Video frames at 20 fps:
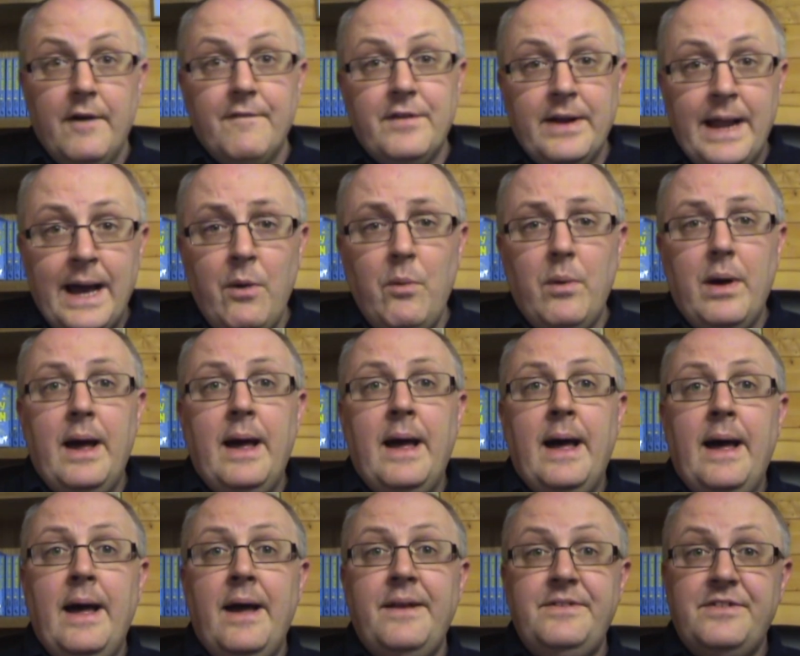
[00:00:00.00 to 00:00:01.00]
for now,
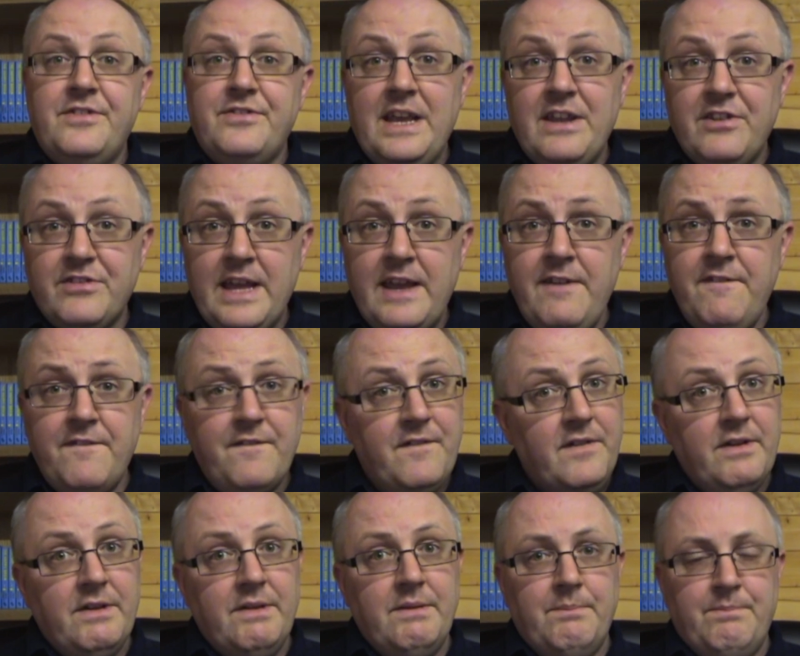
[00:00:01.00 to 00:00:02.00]
uh, stay safe.
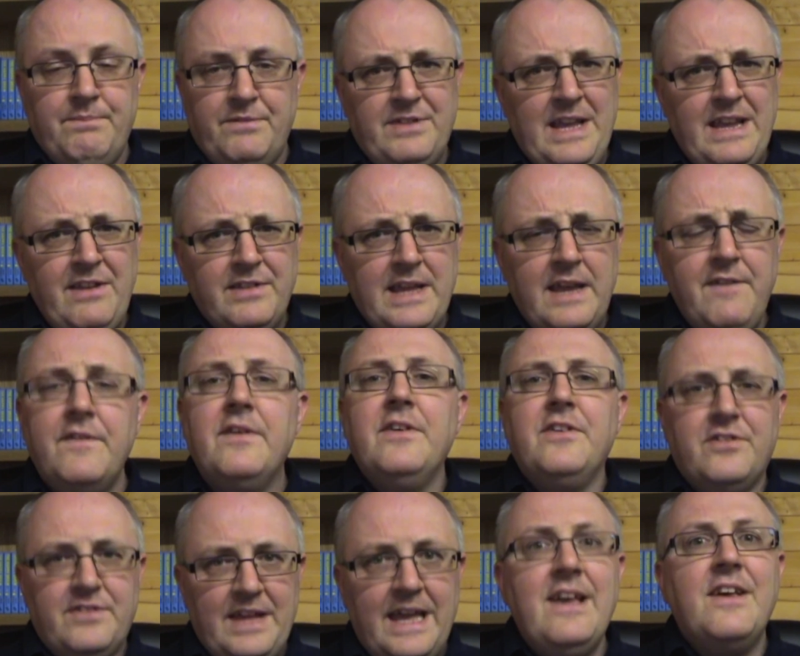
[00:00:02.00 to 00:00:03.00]
Stay safe.
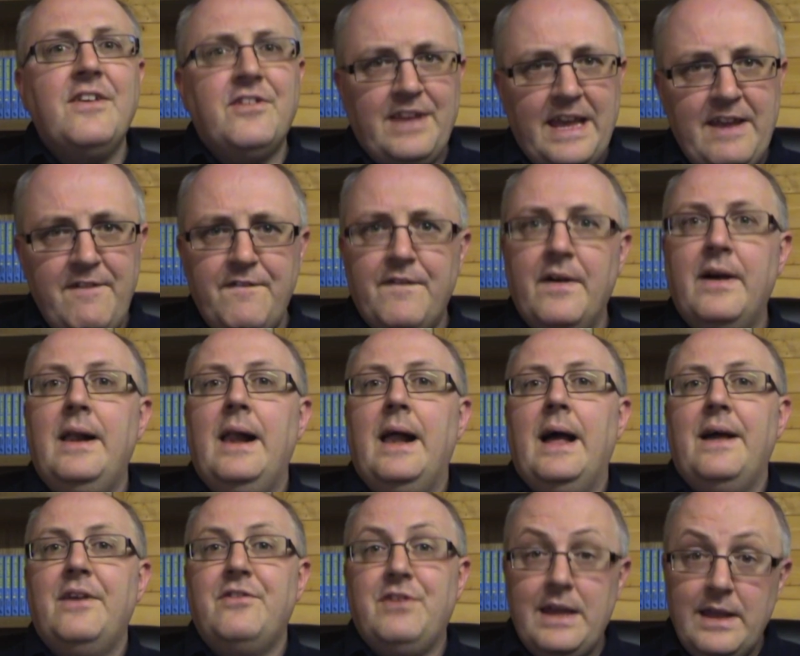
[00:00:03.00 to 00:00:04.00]
Stay safe.
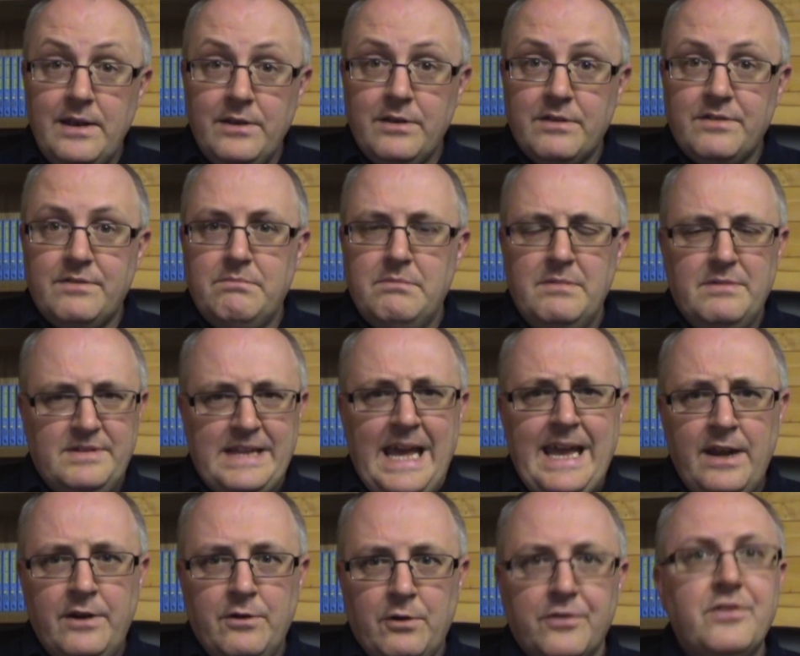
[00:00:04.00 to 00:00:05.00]
Stay, in,
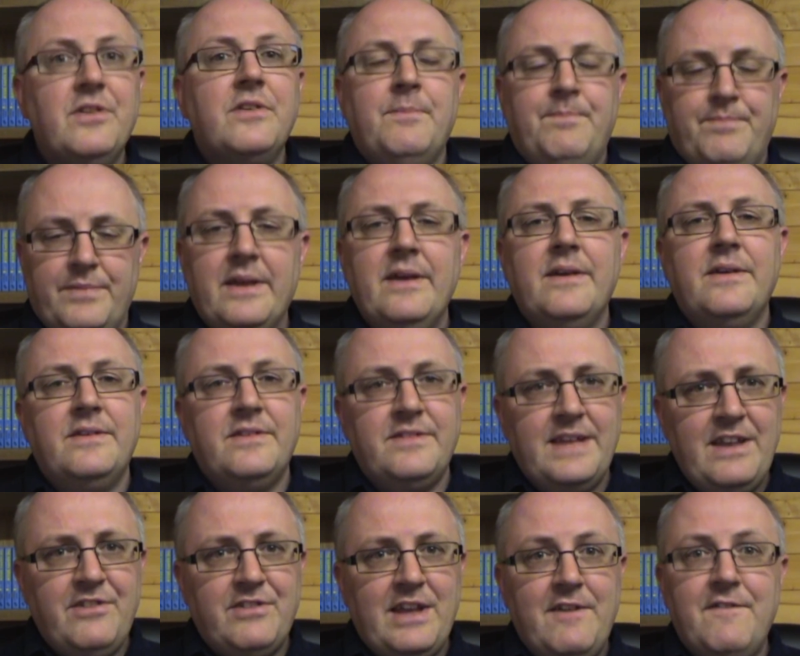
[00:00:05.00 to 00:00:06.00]
stay indoors.
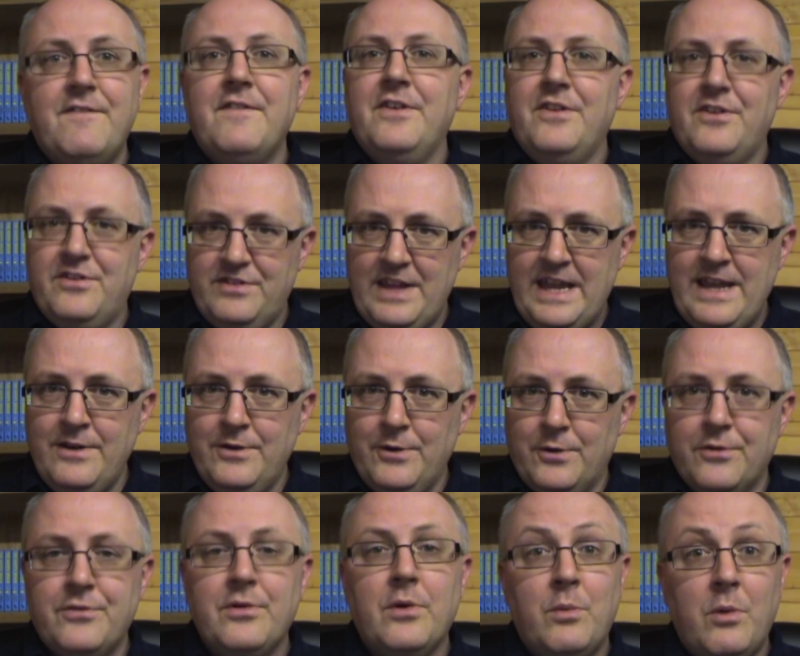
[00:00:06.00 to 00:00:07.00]
Stay safe. Stay
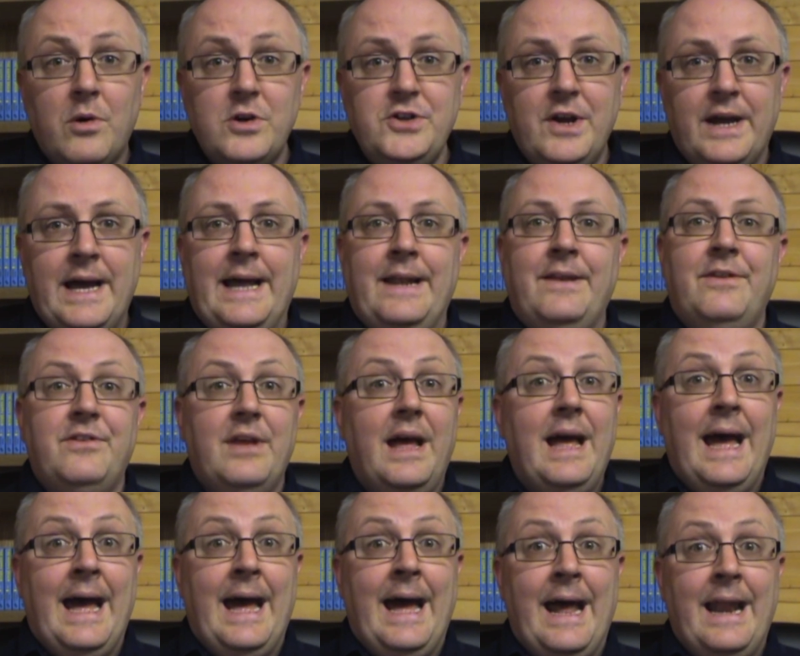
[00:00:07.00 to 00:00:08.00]
indoors. Wash your hands.
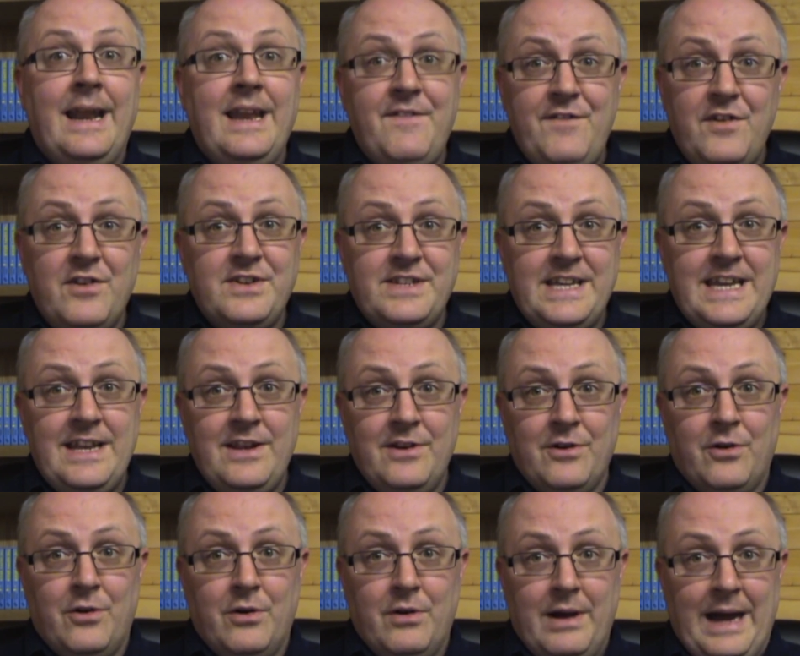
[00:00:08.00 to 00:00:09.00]
And if you're a teen
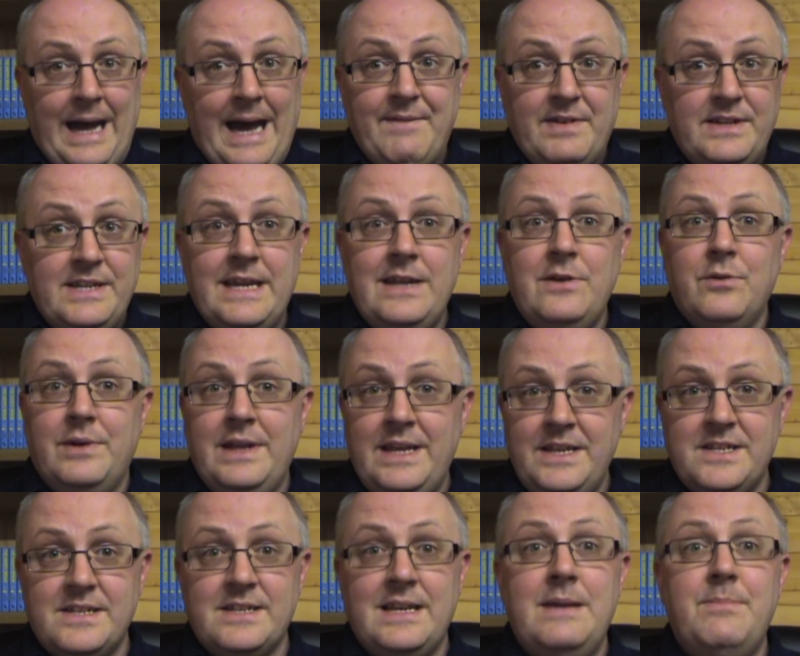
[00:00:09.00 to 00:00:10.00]
or have a teen who
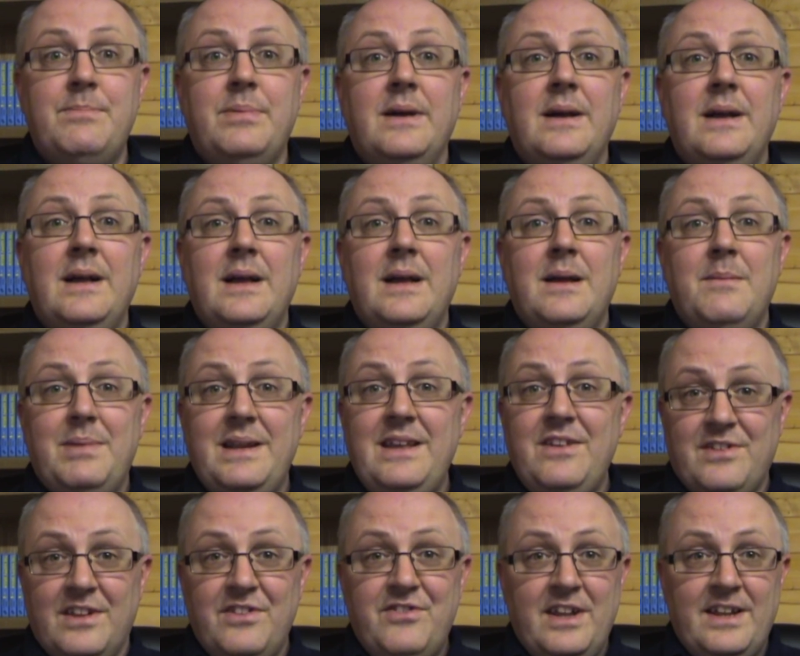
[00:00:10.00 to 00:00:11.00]
needs to sleep,
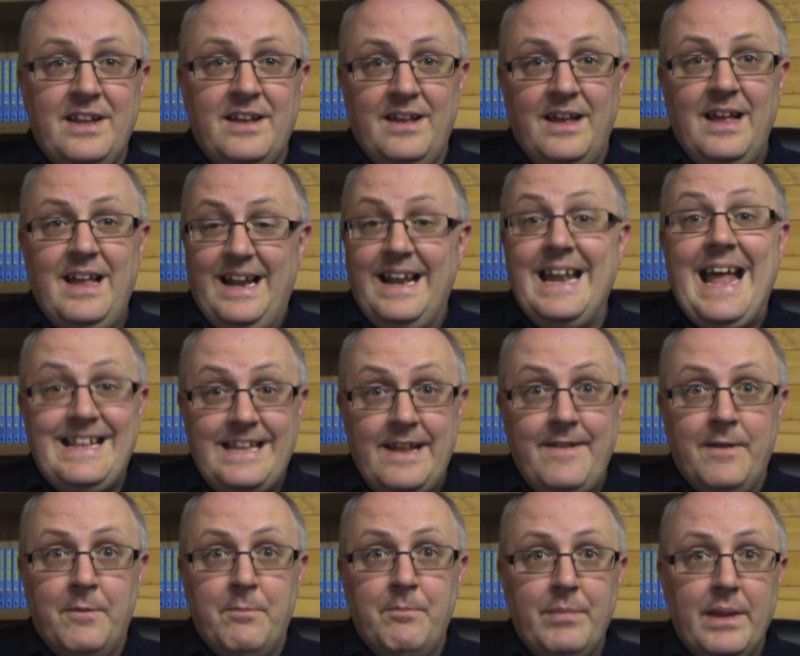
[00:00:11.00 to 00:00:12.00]
please consider
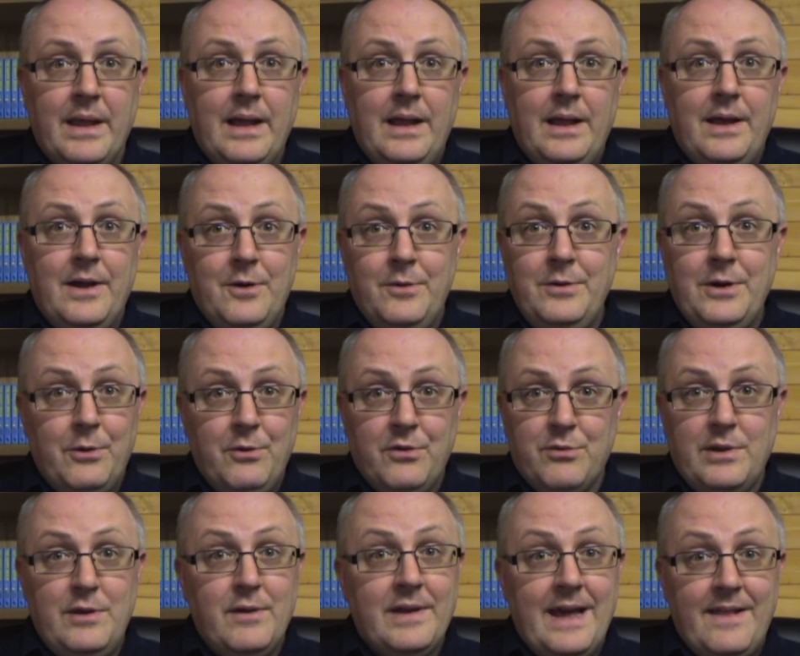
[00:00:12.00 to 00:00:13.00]
letting them. Who
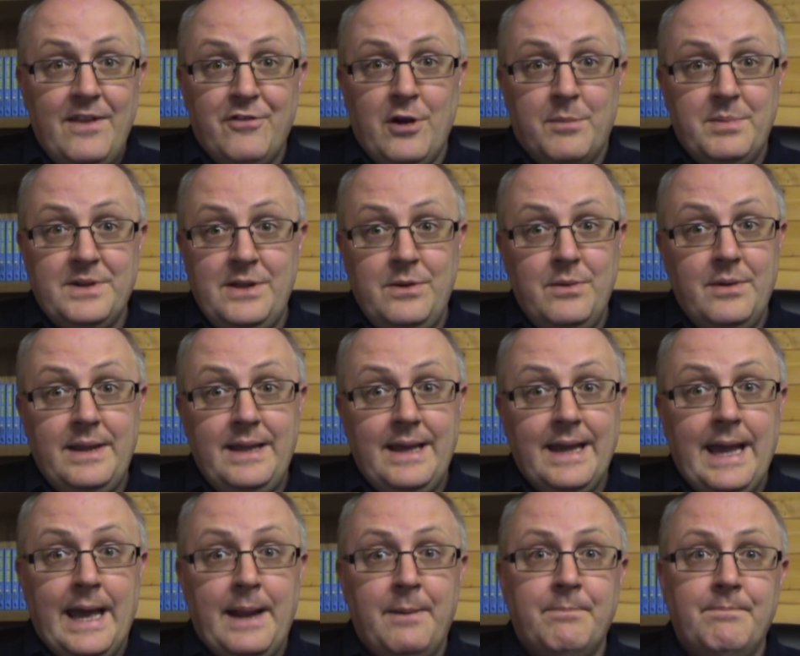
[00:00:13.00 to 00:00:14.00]
knows when you'll get this opportunity
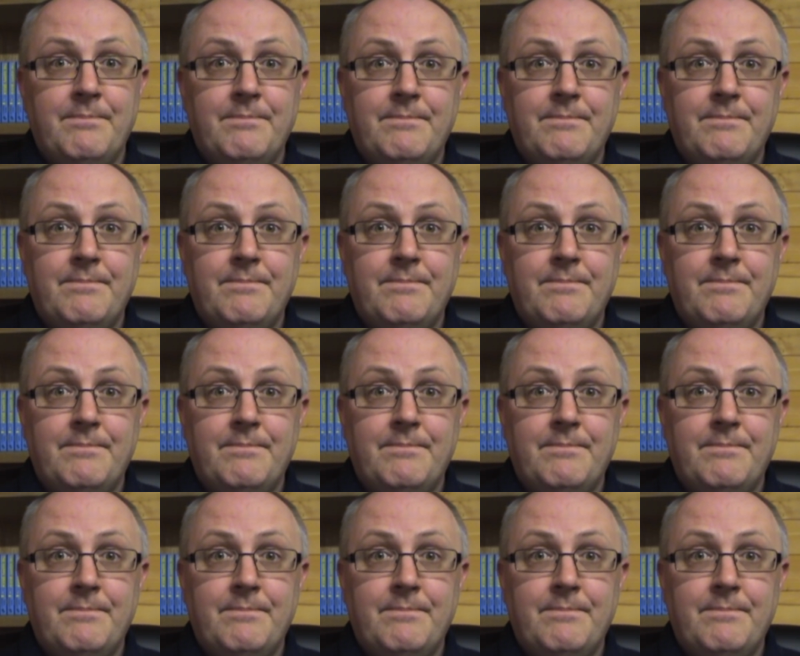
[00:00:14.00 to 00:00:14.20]
again.